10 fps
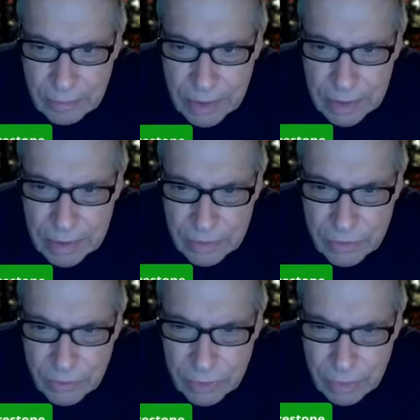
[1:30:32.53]
My
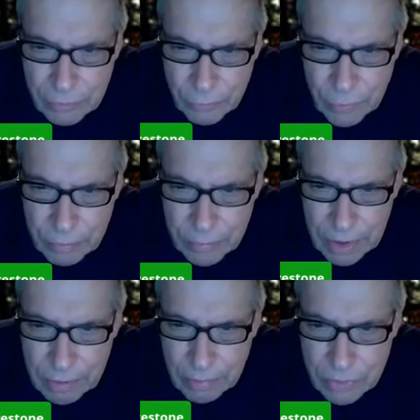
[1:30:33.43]
kids learned from
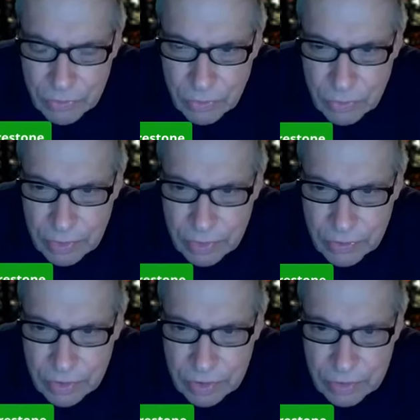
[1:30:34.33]
me. My school
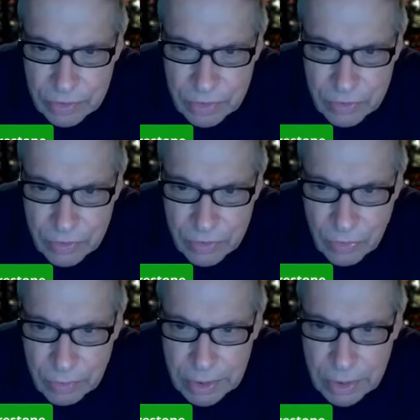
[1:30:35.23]
years didn't teach us
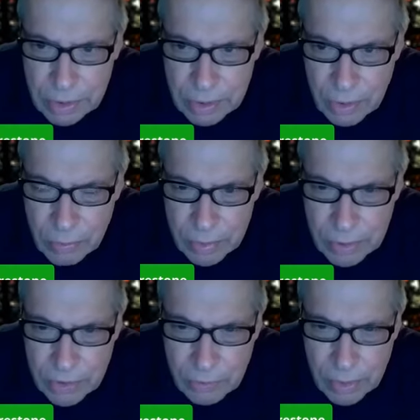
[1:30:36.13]
all we needed to know, but
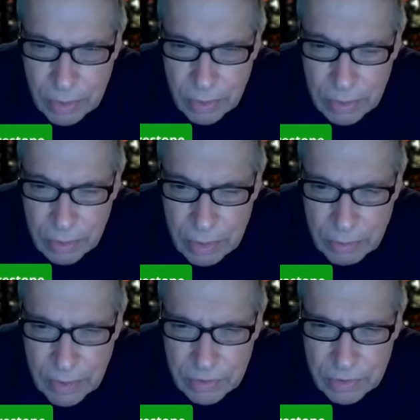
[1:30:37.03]
at least we learned the
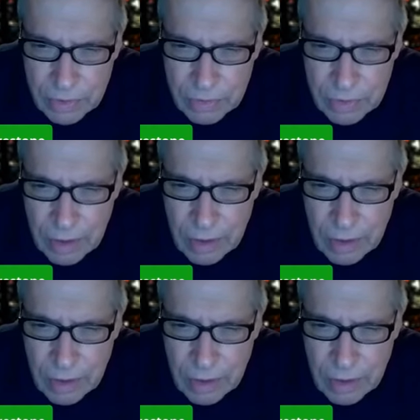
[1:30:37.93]
basics.